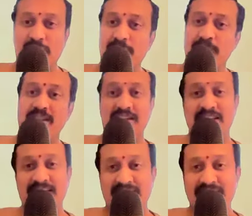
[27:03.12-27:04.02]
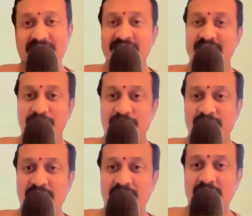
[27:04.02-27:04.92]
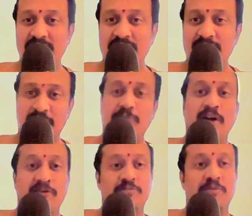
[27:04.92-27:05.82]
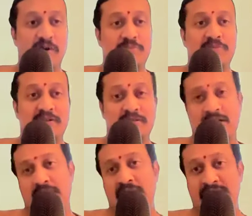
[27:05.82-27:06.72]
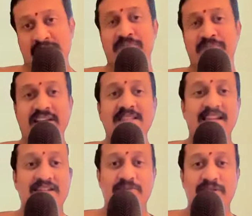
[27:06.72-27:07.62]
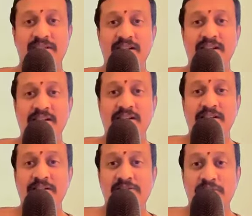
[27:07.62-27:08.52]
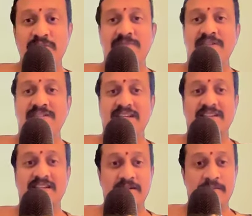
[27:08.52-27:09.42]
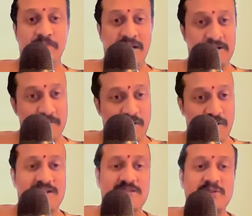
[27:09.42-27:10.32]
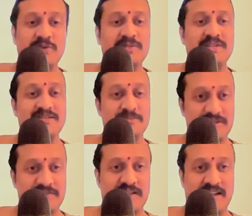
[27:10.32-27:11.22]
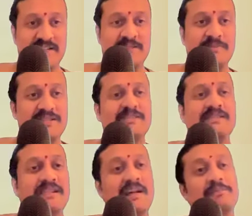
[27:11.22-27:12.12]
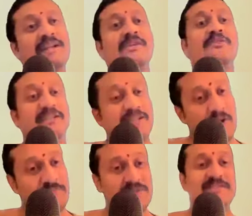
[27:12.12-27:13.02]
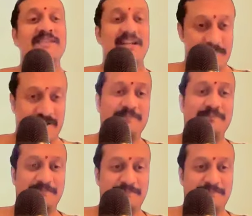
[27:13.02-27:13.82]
as well, many other creatures as well? We could have born as something else as well. So when we say that being born as a human is a privilege, it means that there are plenty of other options as well.